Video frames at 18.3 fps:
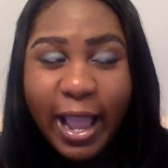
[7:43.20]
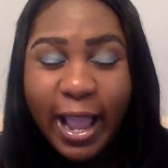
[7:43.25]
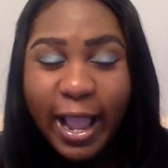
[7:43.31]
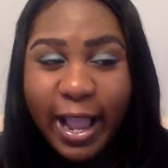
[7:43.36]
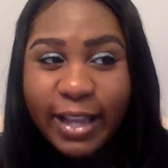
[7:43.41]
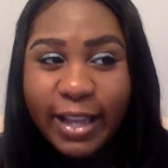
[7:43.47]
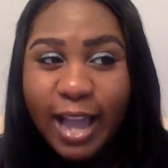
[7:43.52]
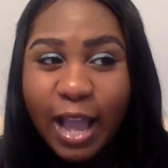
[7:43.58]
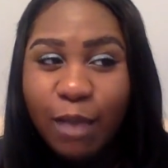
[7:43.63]

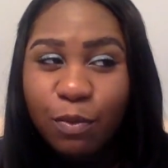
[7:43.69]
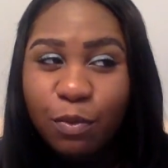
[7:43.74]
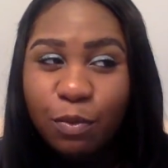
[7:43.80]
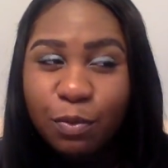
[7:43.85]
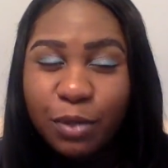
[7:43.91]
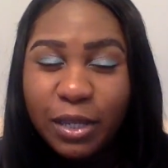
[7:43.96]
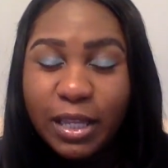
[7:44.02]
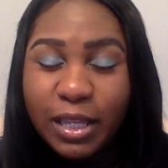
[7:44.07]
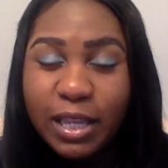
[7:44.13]
And I will
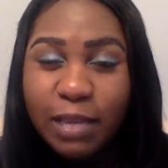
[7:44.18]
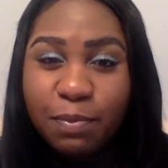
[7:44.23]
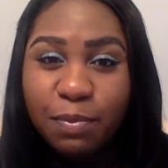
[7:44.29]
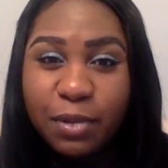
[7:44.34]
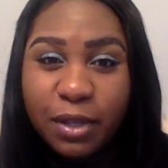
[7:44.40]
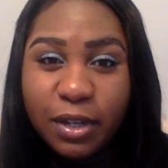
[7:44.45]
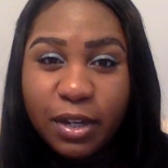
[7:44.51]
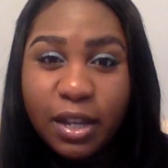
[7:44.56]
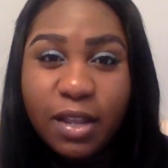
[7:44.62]
be
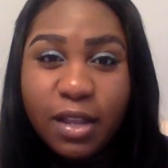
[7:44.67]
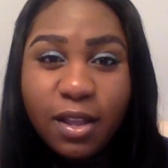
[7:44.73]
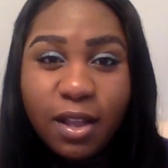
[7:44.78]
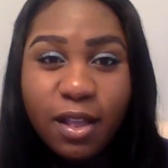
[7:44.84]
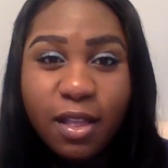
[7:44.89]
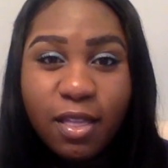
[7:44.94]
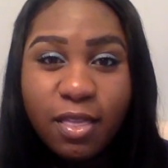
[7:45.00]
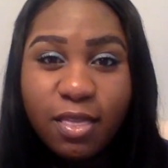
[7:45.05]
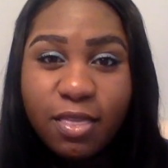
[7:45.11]
keeping
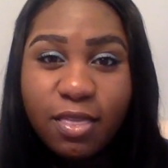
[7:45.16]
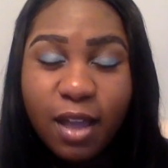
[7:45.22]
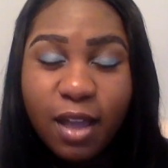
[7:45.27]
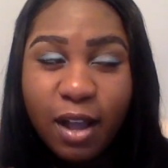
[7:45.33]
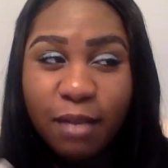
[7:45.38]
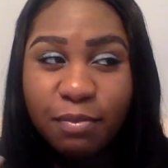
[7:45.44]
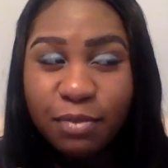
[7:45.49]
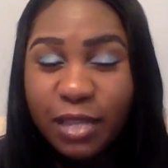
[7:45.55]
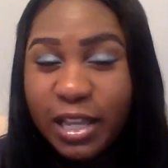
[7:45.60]

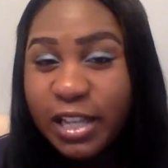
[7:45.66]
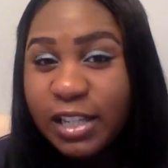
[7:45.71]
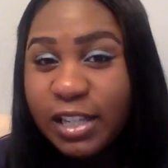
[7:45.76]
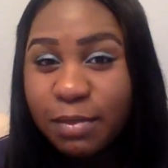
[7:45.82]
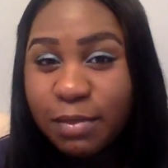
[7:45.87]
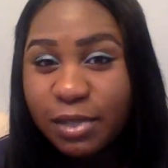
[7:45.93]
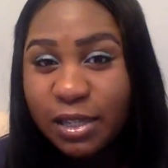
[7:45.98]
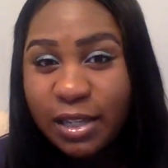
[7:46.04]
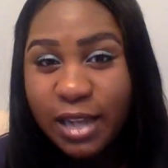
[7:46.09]
things
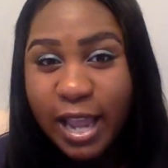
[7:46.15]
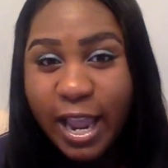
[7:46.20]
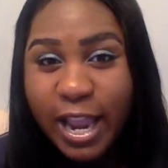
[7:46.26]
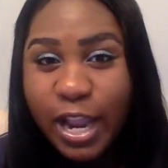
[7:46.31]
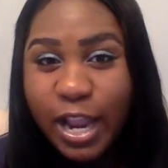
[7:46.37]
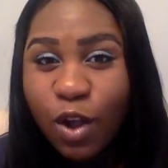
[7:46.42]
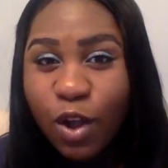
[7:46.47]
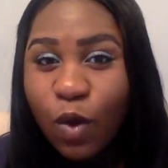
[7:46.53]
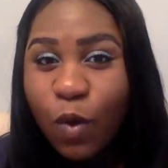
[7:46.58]
up to
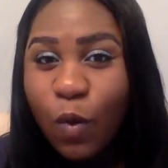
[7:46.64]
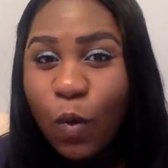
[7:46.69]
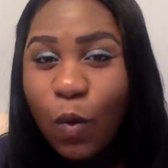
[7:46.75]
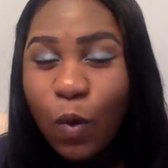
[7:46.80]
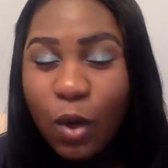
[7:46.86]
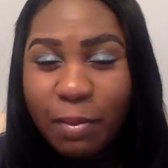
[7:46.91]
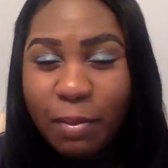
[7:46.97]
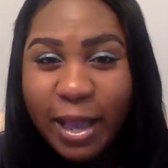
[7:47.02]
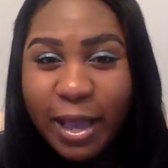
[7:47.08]
date
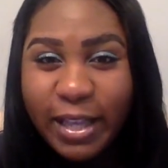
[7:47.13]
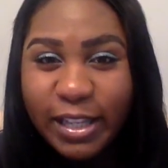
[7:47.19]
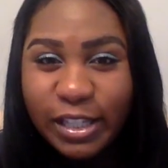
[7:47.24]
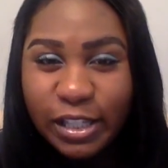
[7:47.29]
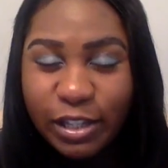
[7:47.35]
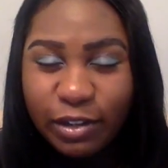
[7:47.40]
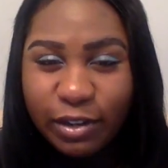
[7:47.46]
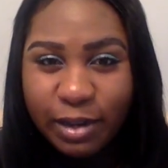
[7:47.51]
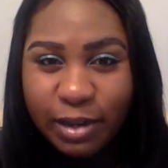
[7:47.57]
on my
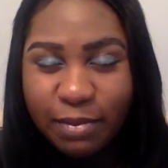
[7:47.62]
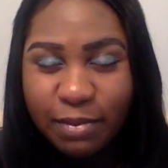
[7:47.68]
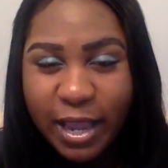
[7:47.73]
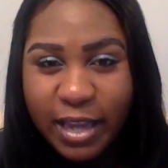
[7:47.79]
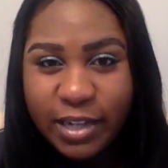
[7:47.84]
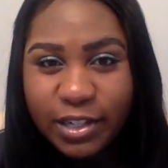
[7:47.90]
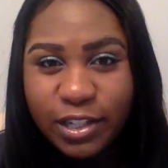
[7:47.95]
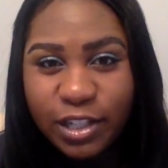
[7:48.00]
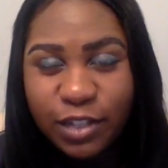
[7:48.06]
Instagram
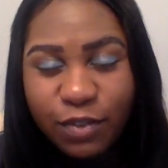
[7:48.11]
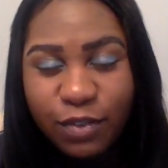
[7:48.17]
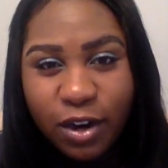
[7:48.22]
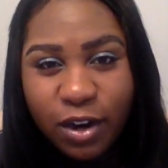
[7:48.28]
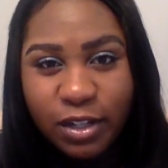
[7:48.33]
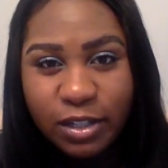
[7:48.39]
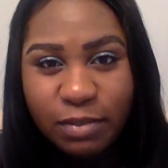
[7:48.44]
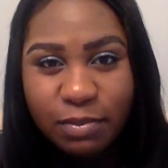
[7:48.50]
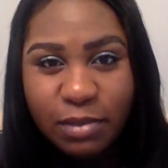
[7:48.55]
page as far
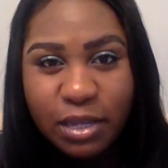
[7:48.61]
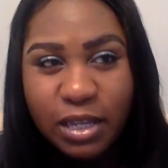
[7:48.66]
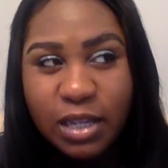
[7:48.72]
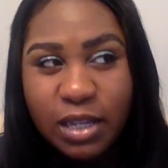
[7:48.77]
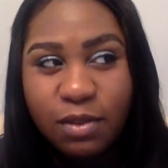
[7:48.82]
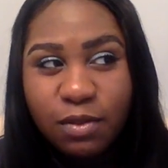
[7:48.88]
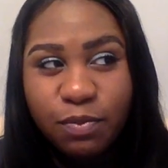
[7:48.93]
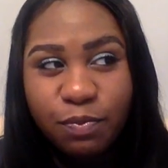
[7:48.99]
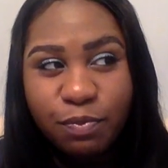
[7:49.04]
as
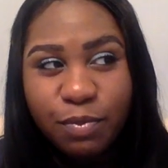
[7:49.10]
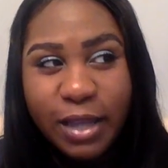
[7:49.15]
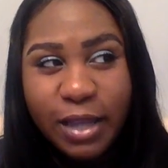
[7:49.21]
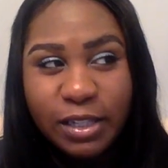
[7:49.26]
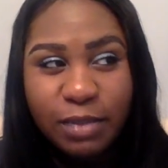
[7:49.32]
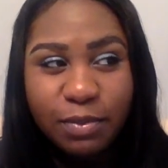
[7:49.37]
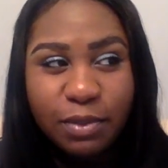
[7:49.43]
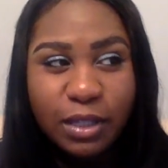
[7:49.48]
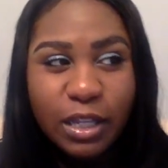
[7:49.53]
me
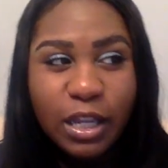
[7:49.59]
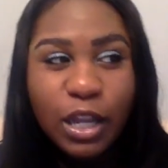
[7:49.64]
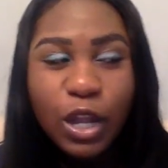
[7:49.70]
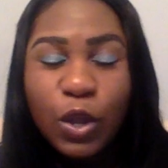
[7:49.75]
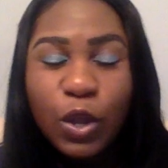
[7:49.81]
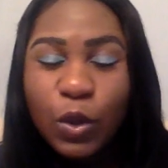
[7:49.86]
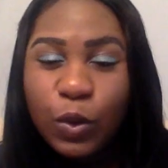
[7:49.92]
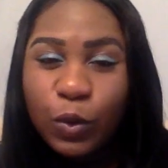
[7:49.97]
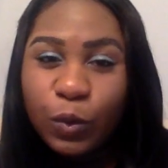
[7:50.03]
possibly
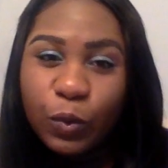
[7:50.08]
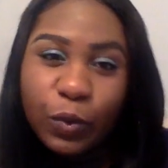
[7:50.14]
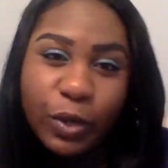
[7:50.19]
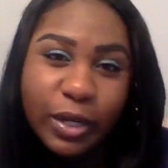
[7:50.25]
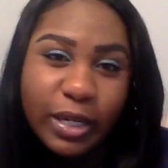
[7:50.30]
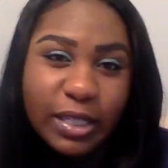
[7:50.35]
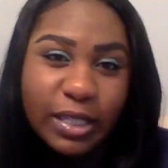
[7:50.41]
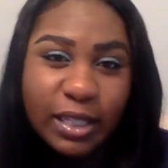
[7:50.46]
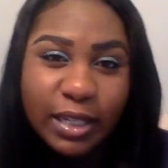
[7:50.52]

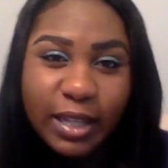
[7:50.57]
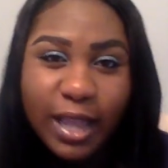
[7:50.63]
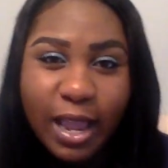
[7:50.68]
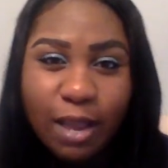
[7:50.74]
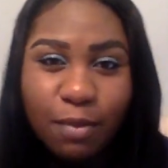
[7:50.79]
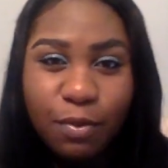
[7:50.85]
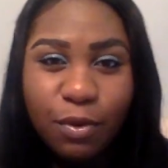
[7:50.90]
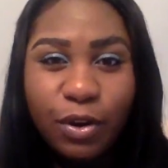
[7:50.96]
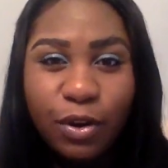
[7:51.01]
going into
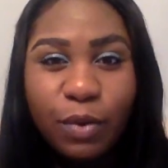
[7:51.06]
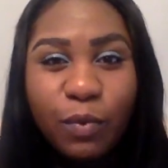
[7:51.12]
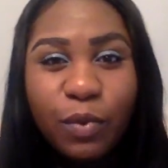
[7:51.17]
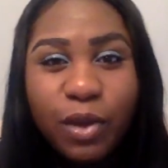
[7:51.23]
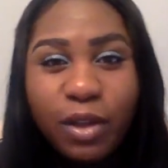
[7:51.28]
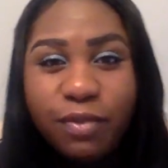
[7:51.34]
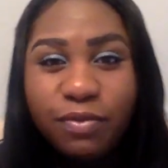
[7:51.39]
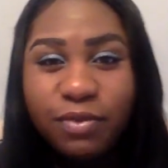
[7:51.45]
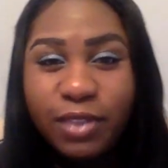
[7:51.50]
labor and
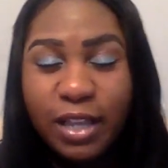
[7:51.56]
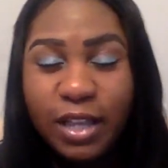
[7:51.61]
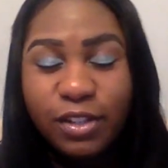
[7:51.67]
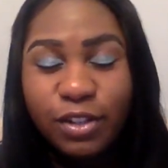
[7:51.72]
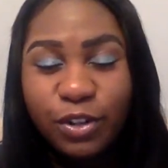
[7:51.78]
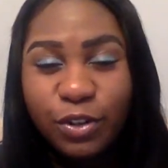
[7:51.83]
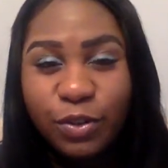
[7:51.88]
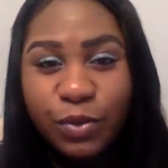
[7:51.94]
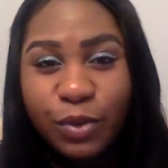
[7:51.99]
what
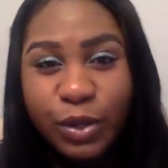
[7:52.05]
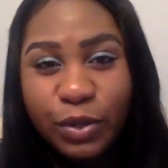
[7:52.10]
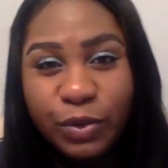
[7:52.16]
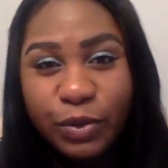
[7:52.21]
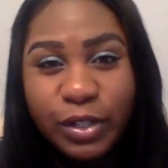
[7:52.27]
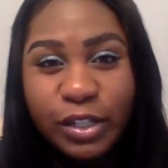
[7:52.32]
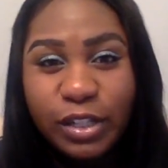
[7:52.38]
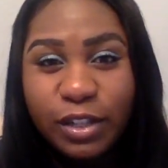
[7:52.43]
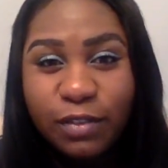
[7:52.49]
things are going
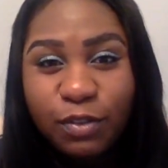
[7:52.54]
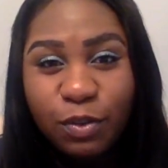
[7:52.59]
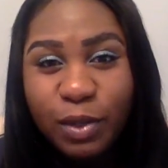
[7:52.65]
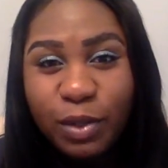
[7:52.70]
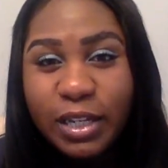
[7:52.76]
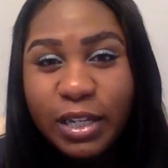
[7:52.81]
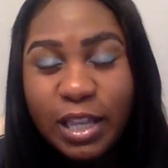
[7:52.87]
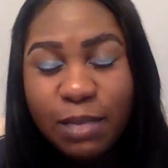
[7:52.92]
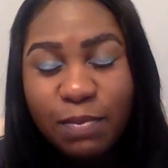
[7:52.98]
on. So if you
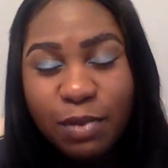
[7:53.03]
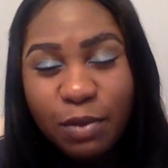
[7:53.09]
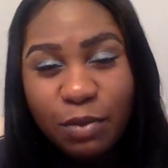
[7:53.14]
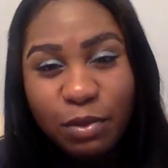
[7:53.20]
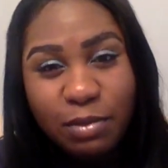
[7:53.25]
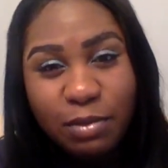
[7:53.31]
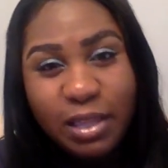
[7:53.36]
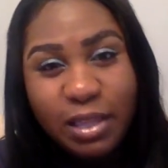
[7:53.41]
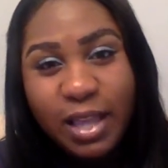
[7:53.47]
want to keep up
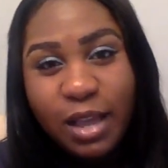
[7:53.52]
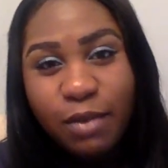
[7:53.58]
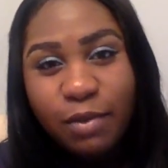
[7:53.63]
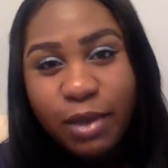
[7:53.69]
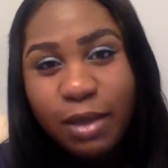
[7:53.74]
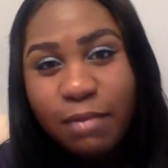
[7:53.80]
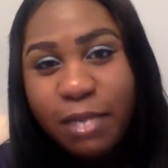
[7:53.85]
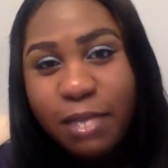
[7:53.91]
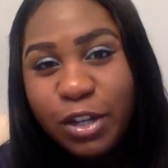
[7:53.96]
with me that
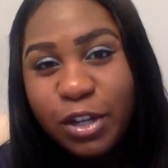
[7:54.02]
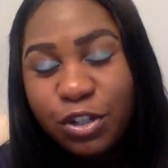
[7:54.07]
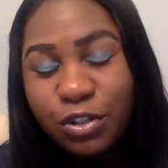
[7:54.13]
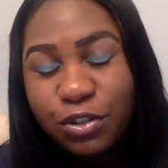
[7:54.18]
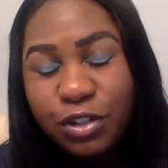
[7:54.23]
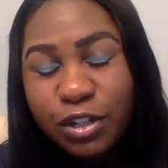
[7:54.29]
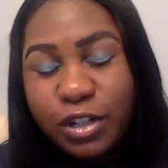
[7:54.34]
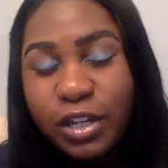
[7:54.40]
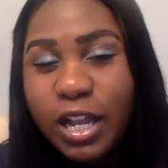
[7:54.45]
way, make
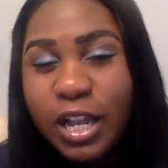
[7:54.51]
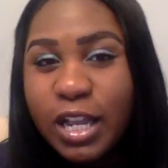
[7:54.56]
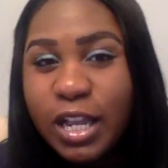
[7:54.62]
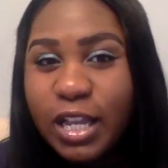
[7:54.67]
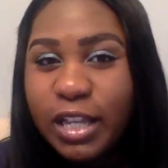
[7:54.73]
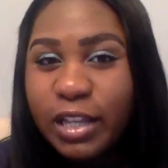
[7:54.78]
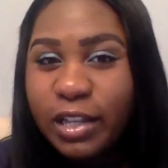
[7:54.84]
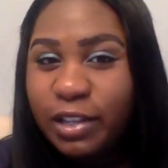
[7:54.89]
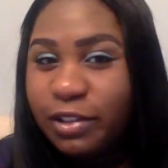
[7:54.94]
sure
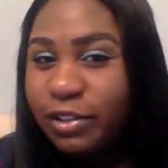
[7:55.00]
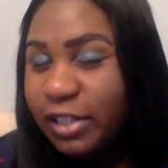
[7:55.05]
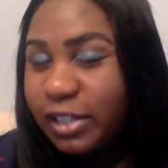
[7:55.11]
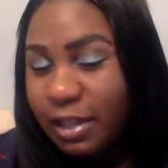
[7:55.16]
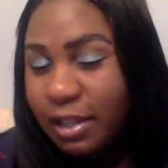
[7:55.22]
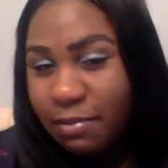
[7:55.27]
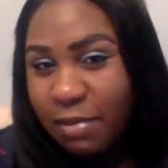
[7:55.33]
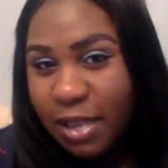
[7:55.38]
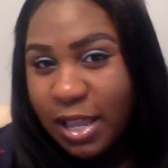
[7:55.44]
you
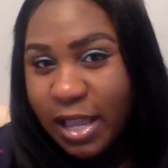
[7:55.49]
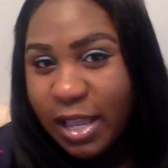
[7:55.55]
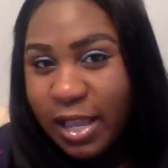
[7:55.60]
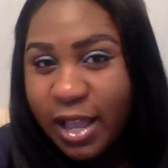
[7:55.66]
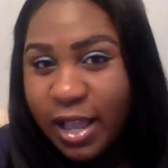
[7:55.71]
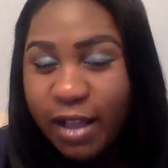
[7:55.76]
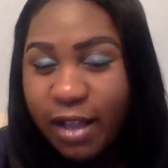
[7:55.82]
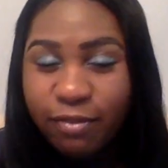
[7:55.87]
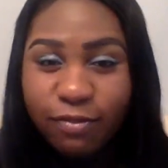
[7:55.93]
send me
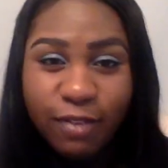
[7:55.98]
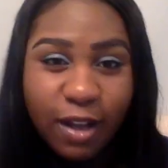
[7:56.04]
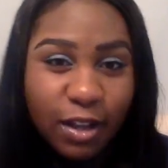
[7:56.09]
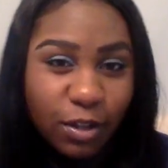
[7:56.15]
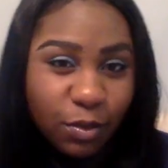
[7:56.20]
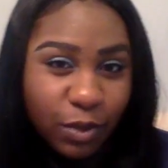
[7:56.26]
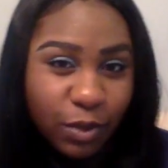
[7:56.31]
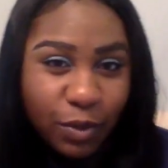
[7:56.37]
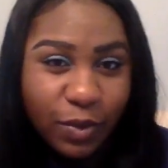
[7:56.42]
a
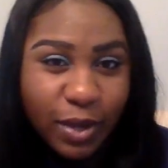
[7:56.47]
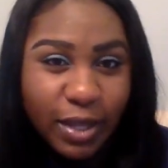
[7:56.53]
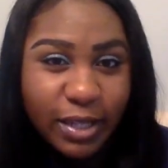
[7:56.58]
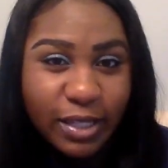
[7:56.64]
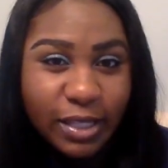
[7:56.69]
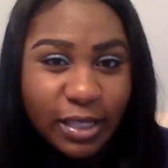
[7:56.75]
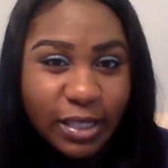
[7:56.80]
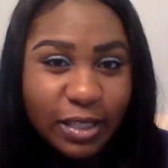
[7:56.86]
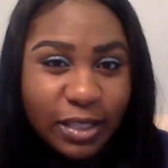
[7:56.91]
follow
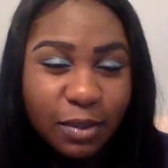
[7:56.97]
request.